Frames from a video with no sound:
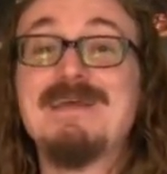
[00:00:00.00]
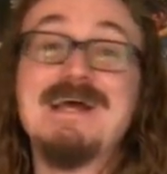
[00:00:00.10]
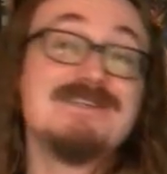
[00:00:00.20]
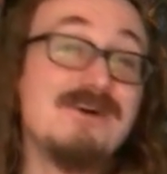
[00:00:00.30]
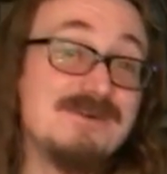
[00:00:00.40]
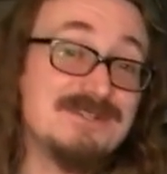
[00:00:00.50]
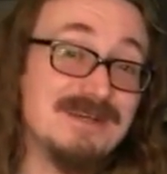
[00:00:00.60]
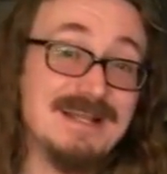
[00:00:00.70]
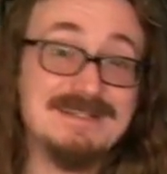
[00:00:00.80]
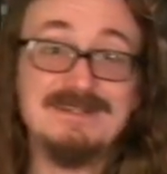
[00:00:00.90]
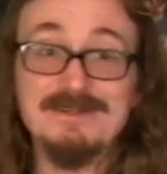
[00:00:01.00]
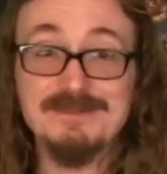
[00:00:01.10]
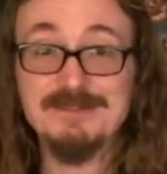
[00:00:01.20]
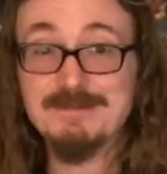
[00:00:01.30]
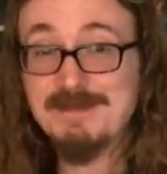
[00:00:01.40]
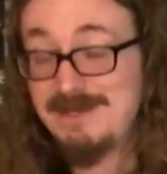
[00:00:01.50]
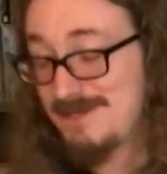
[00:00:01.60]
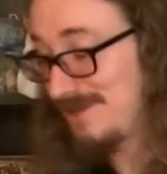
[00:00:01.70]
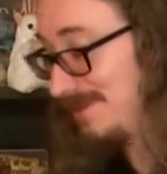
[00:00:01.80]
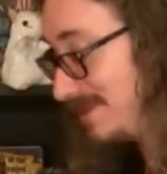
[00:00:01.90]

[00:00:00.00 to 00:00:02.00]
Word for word: As always, I'd like to hear your opinions on